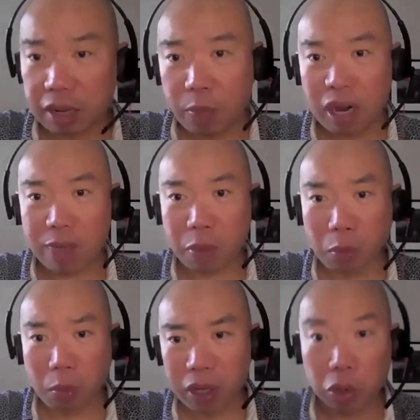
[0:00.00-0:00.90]
whenever we
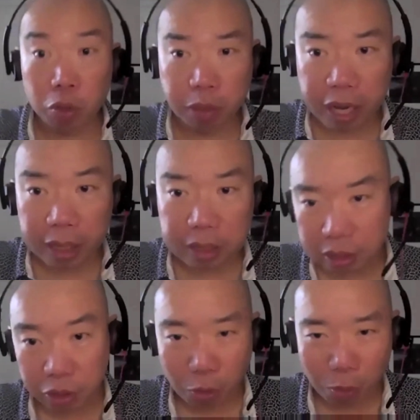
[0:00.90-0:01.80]
want, Uber
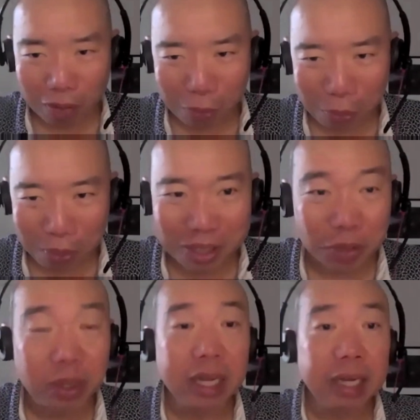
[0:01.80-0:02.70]
Eats, whatever we want to do,